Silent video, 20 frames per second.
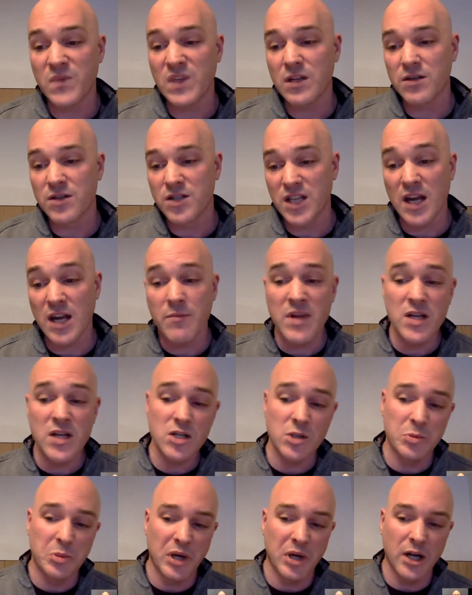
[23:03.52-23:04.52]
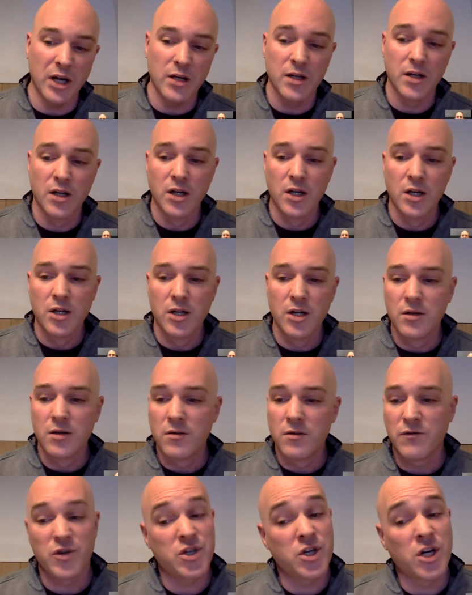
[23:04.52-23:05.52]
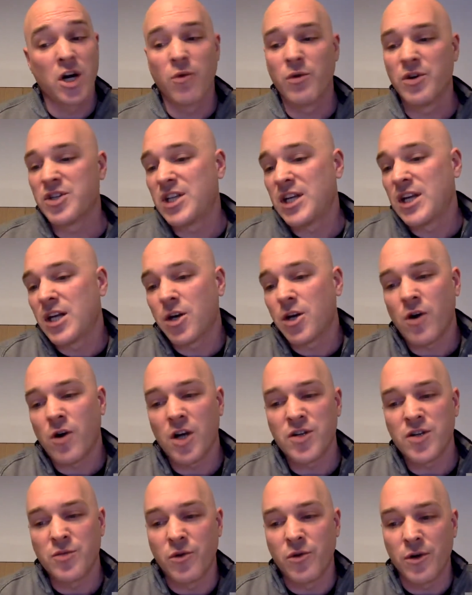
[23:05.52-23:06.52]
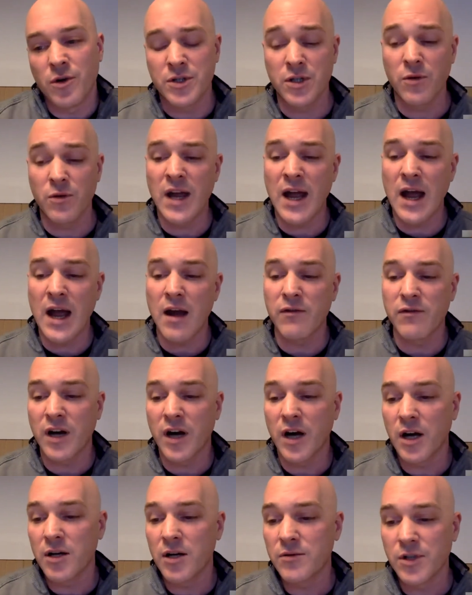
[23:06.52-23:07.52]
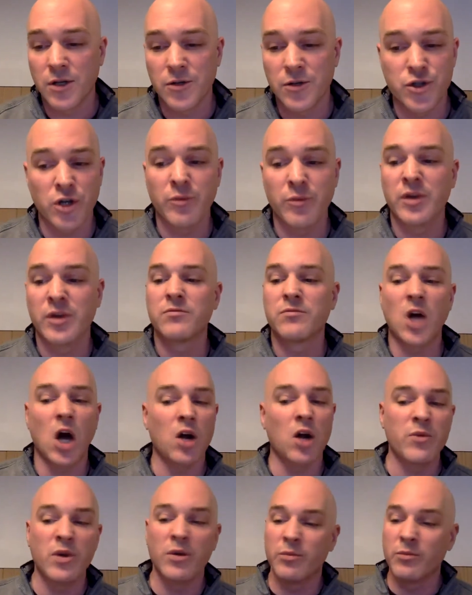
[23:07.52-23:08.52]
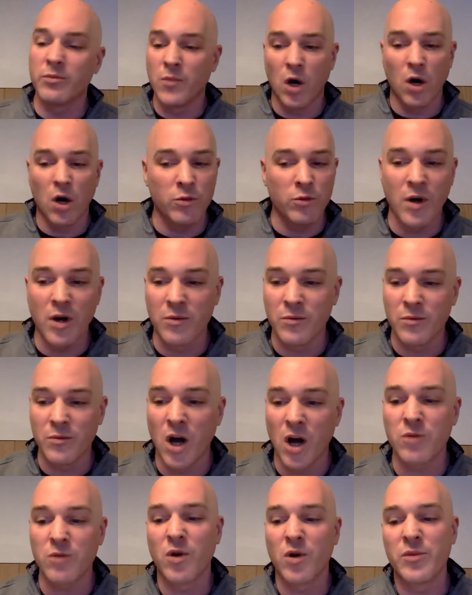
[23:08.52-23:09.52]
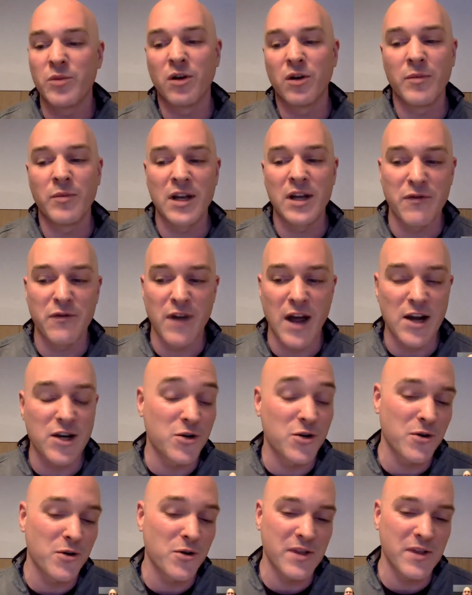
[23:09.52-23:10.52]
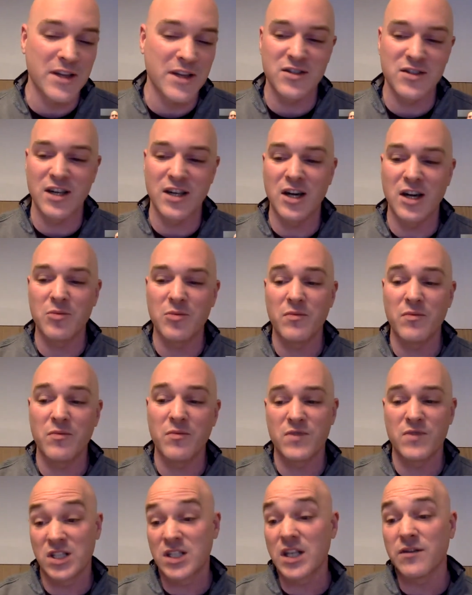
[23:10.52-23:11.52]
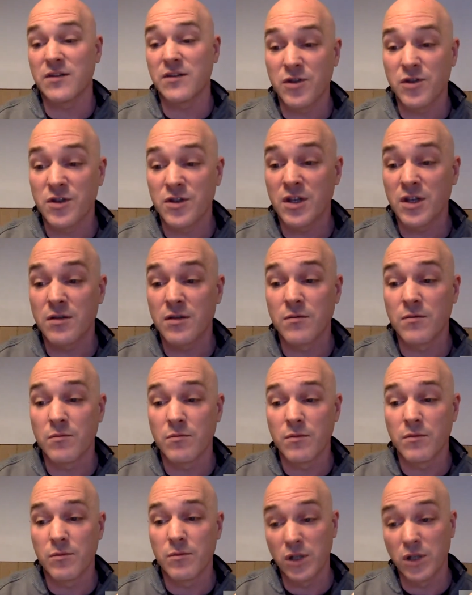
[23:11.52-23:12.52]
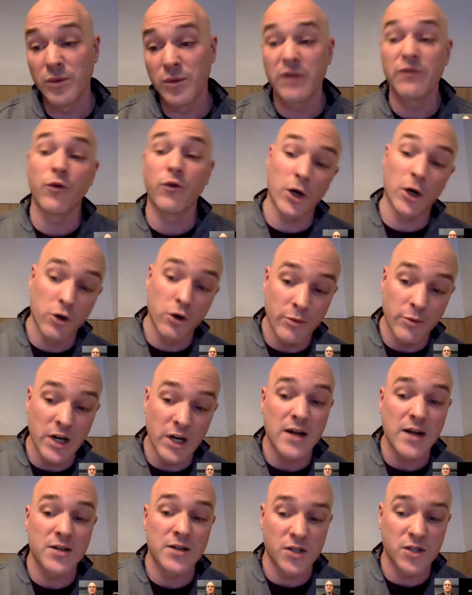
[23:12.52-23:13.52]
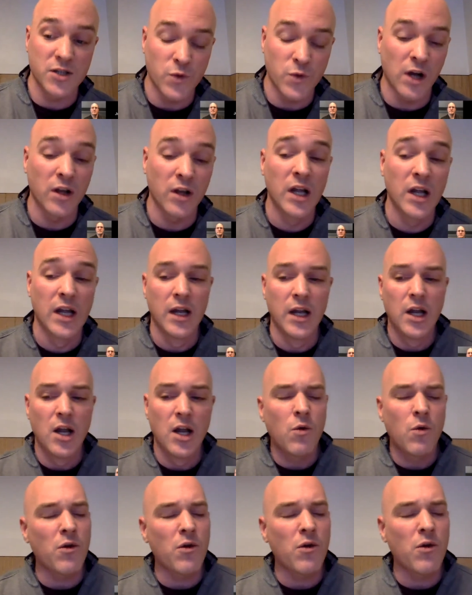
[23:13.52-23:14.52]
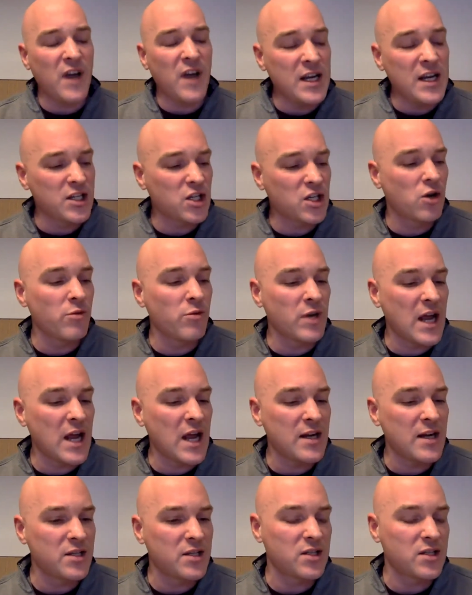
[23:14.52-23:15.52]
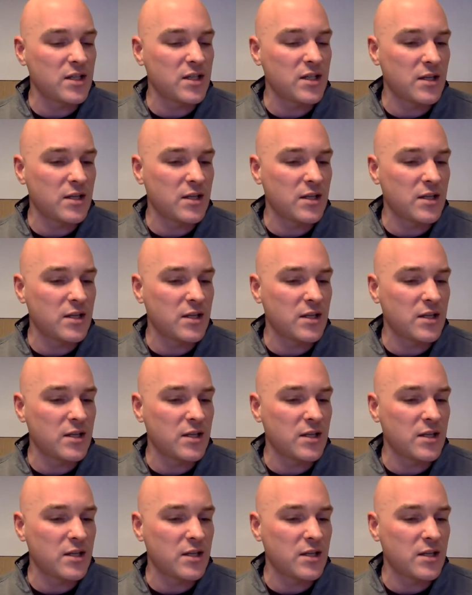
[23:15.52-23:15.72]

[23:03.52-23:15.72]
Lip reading: segment, but for sure we're seeing it across the board. We have German automobile manufacturer that's successfully using Pulumi for Kubernetes as well. What we're finding is Kubernetes